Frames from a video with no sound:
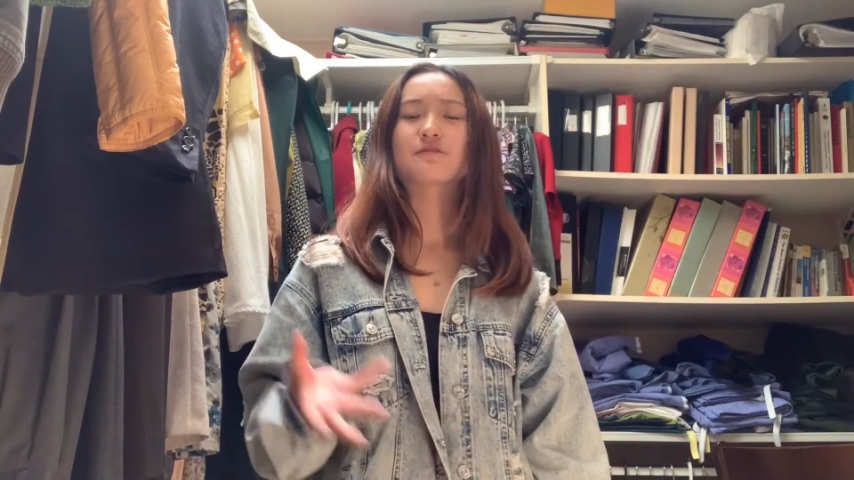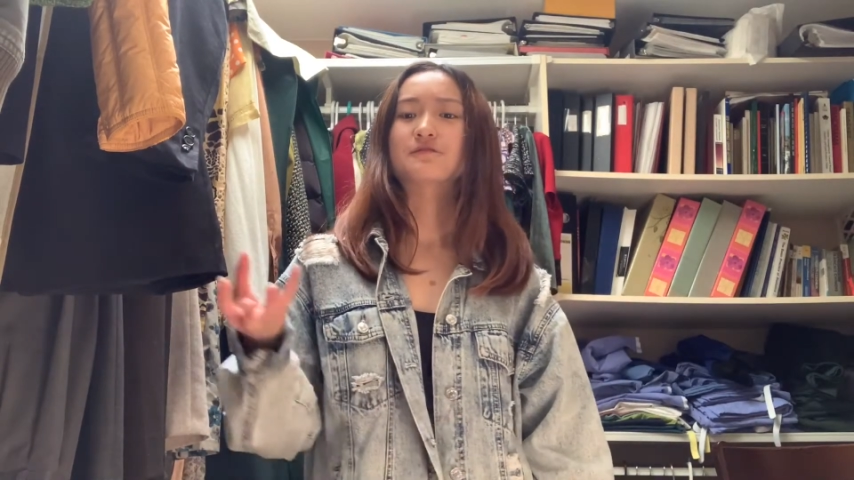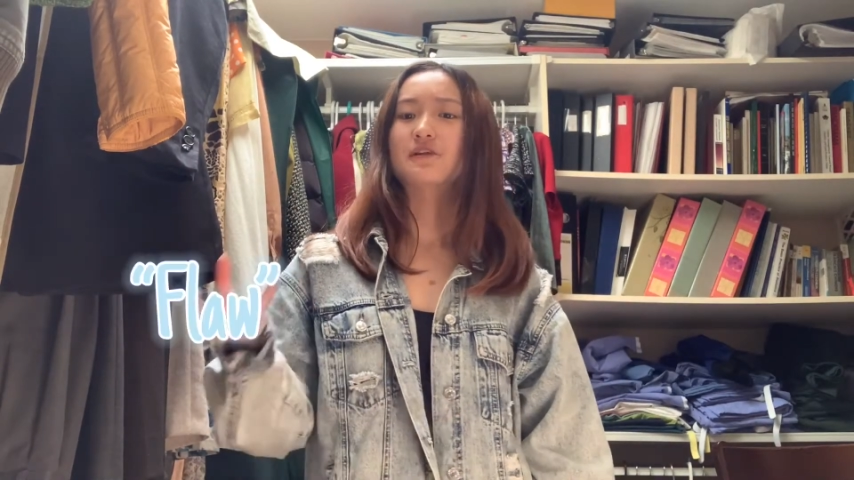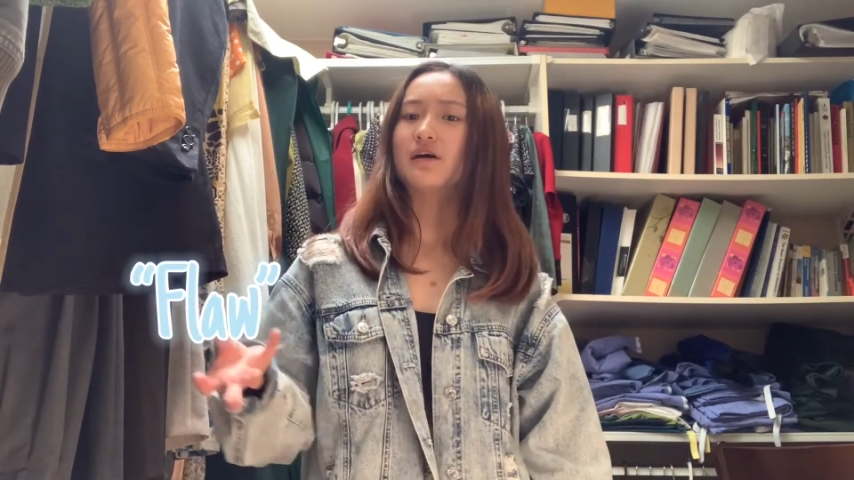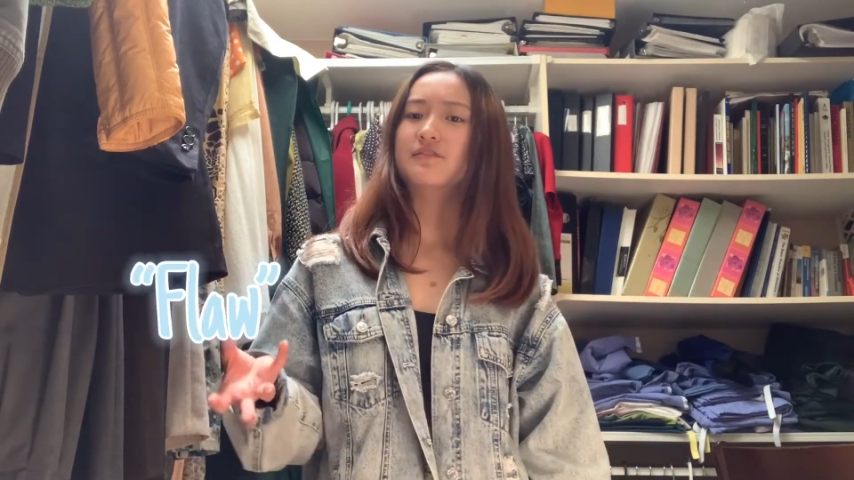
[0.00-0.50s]

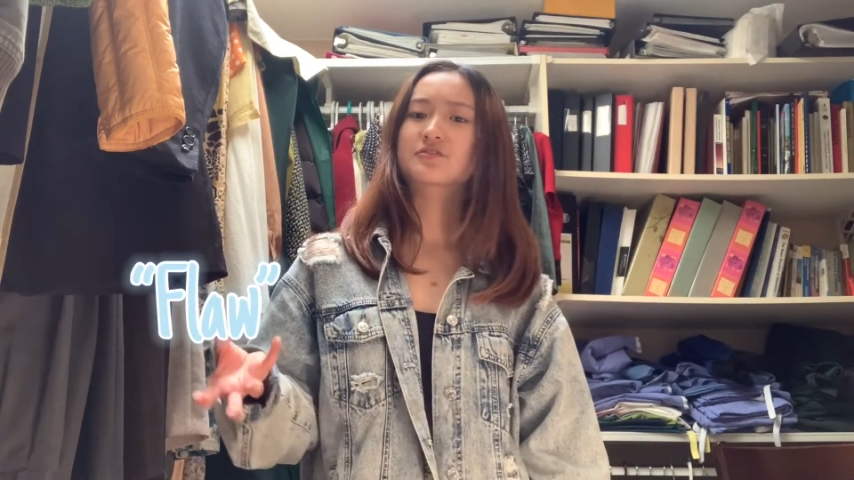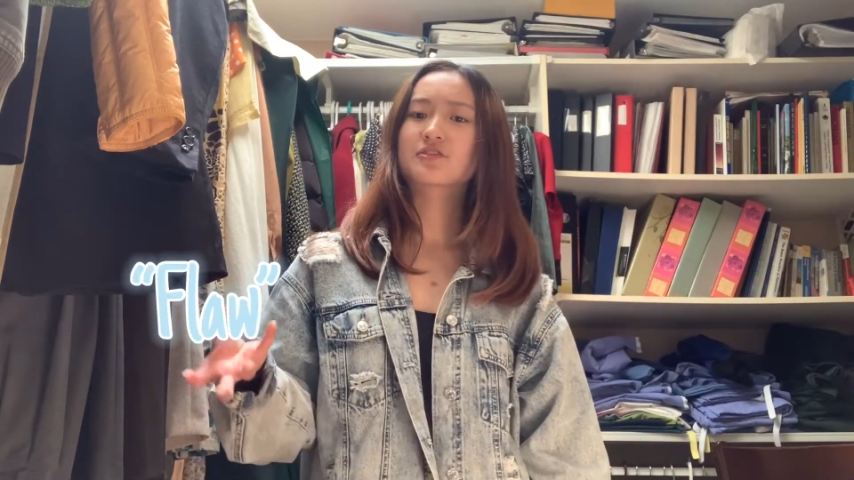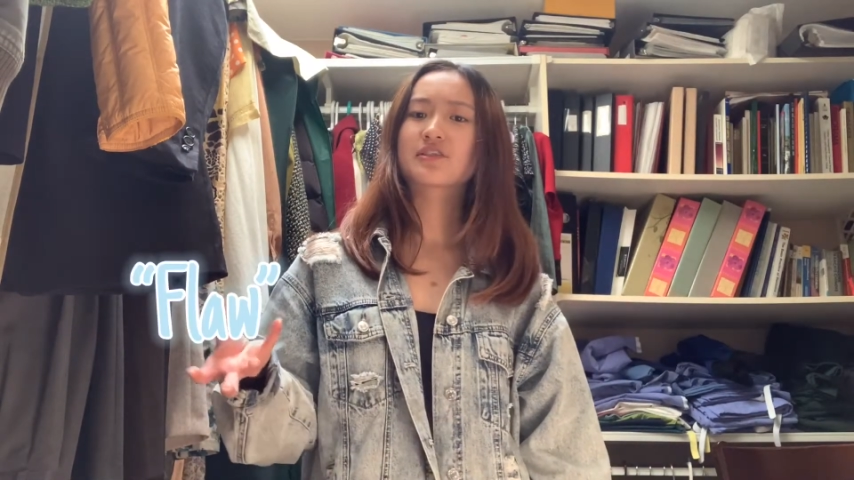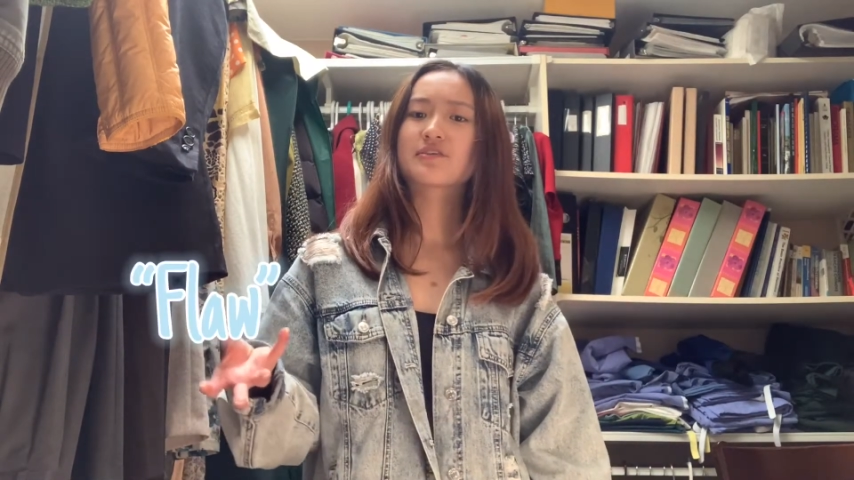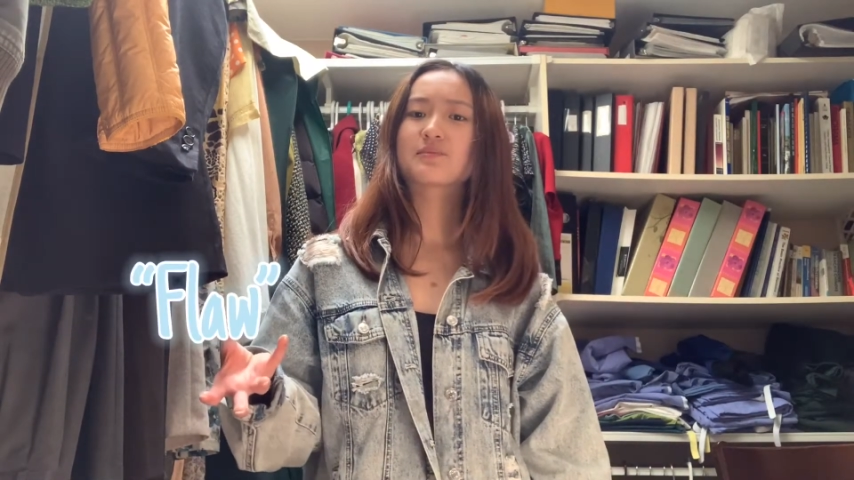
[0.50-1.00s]
flaw of
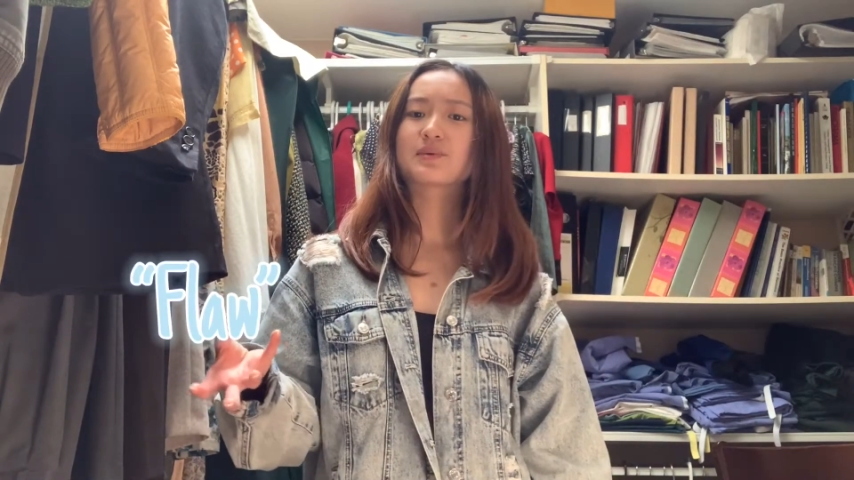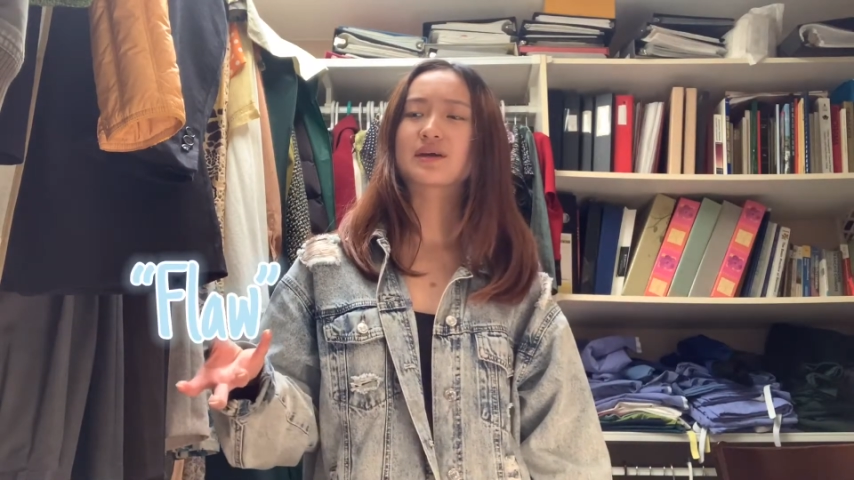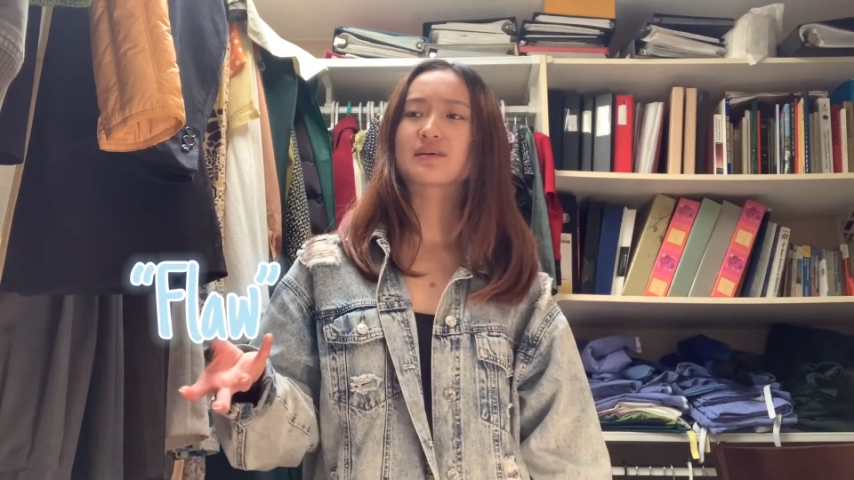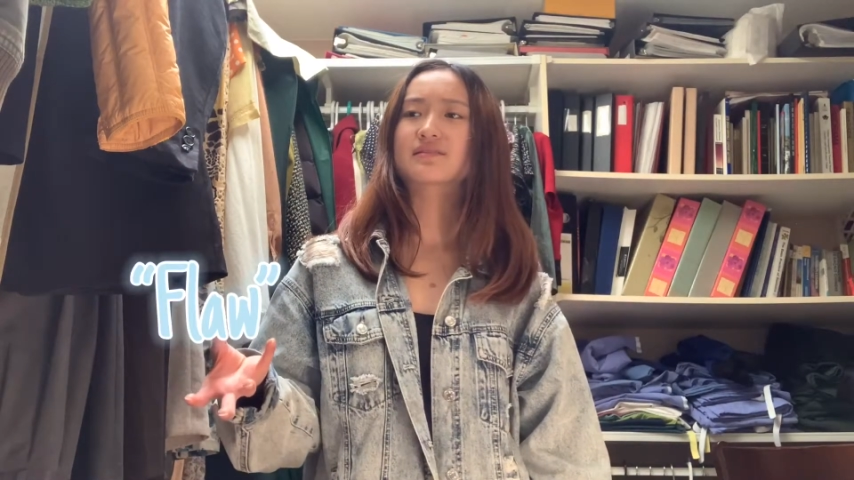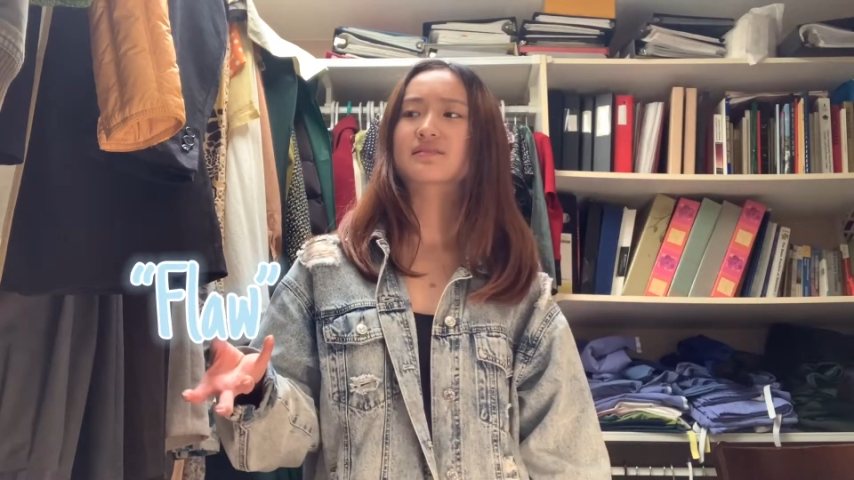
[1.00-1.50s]
string theory
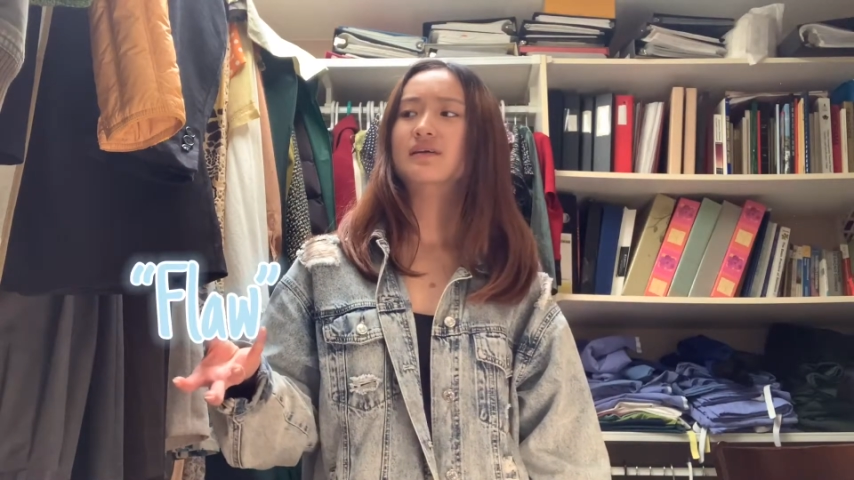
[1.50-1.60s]
because